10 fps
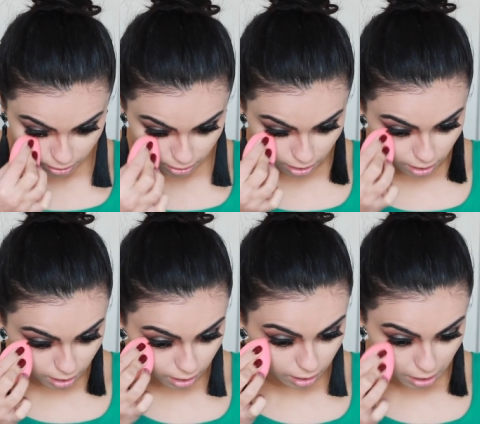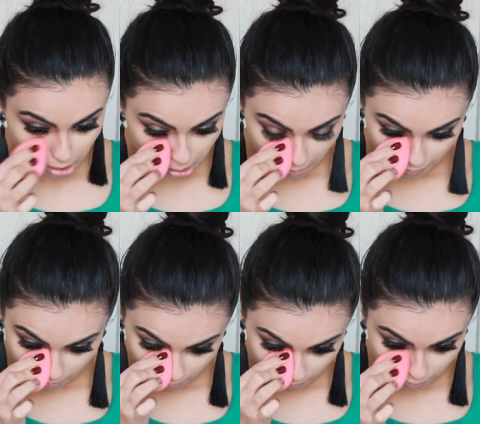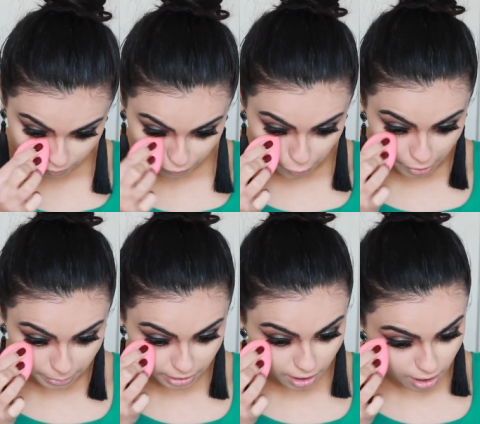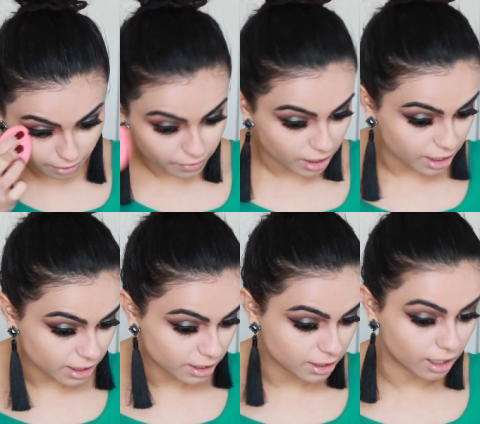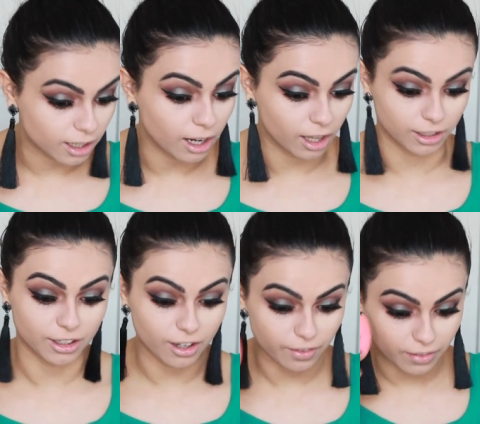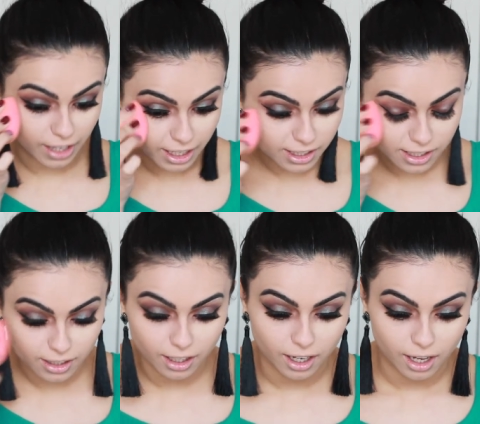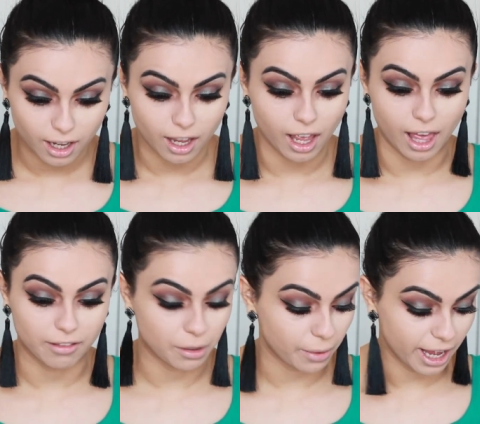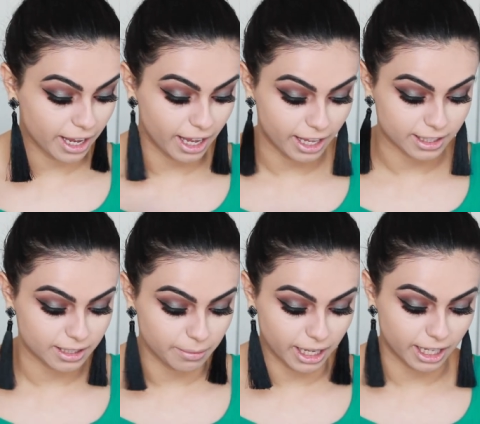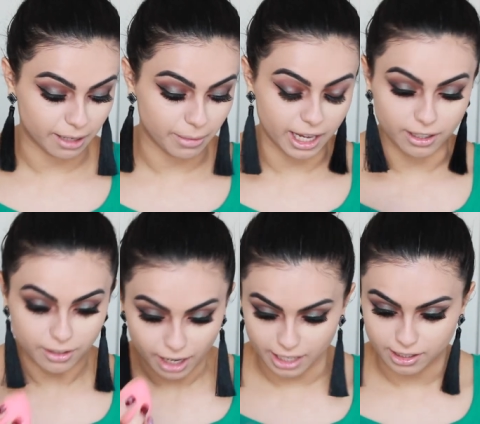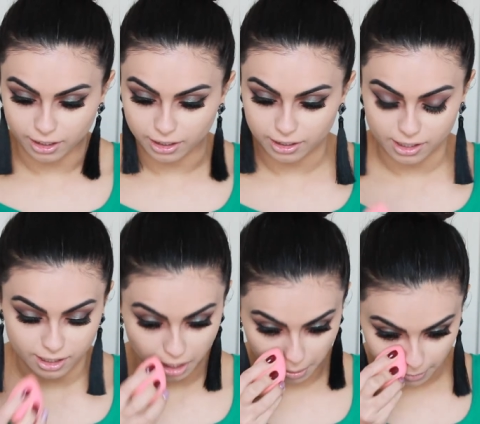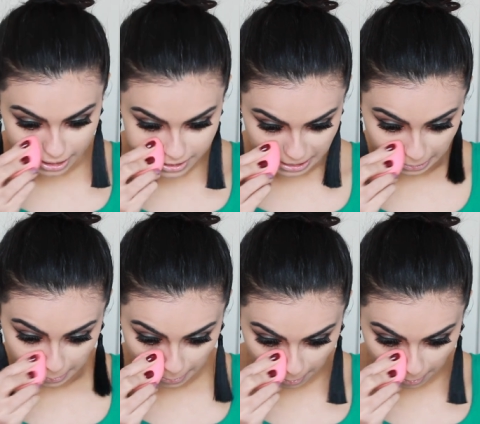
the formula of this, the color of this, and the way it's making my under eyes look amazing.